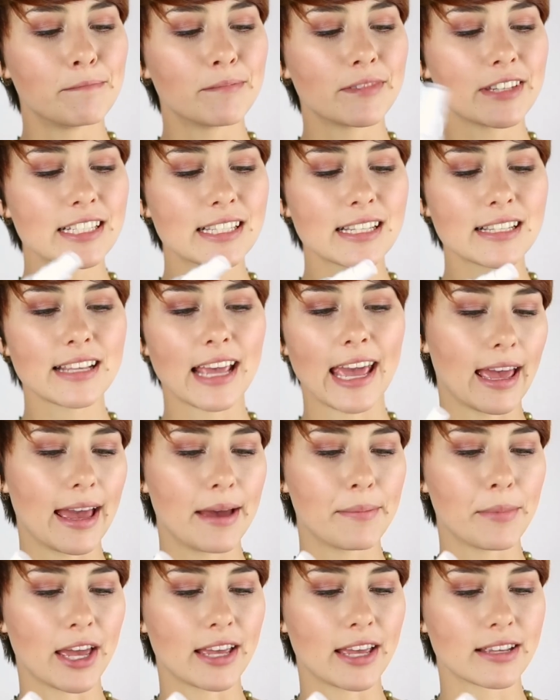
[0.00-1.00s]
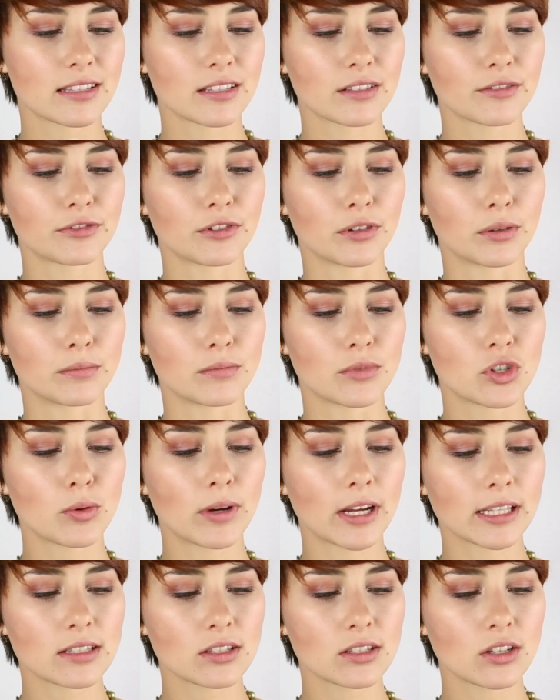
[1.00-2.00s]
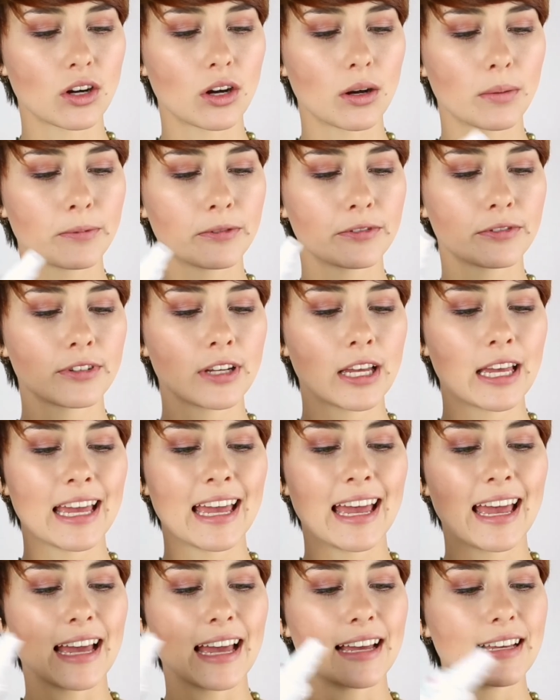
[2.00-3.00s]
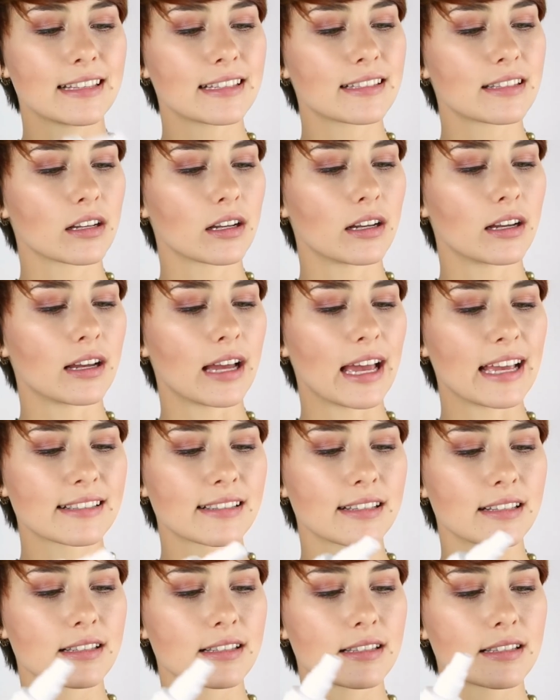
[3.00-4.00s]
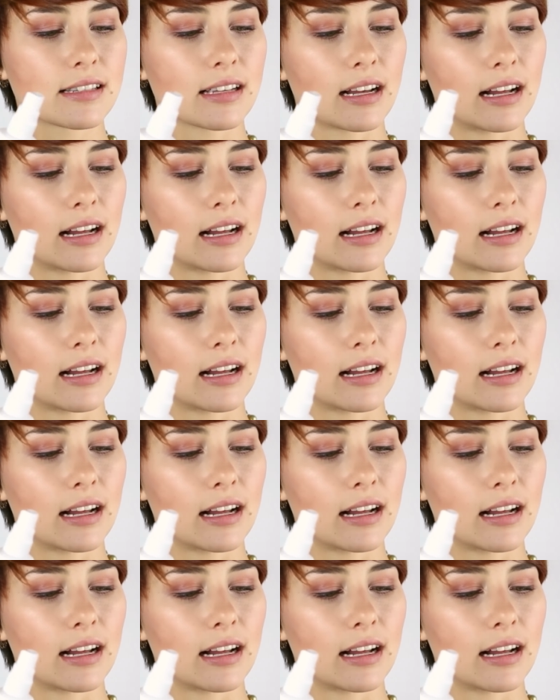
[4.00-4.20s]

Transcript: This is a hair mask from Schwarzkopf. It's the Essence